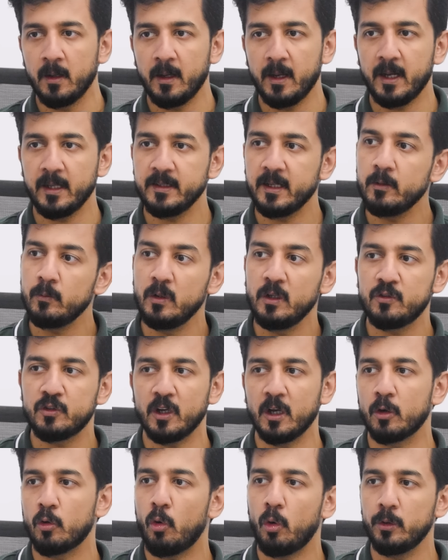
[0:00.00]
And then we
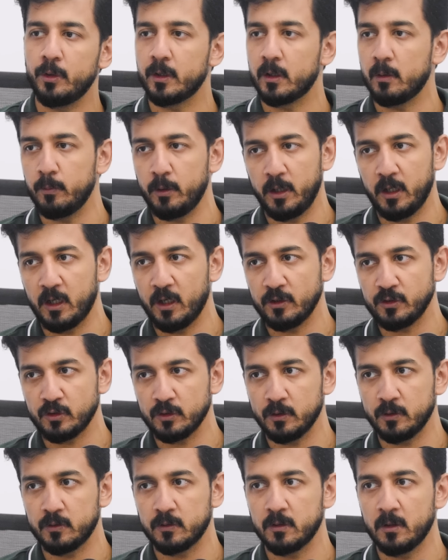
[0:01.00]
check all the
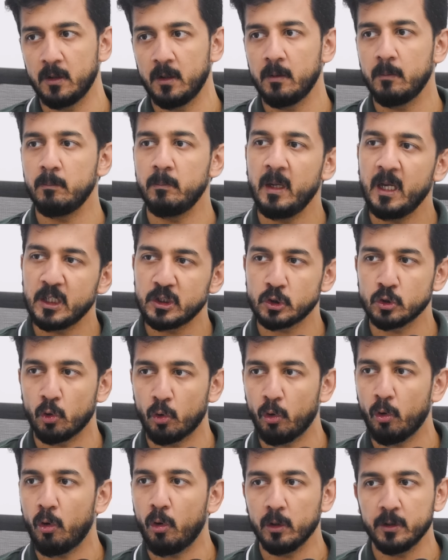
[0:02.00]
communications, make
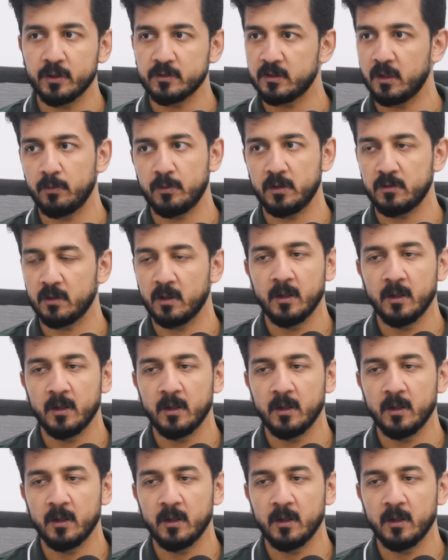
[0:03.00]
sure all the safety.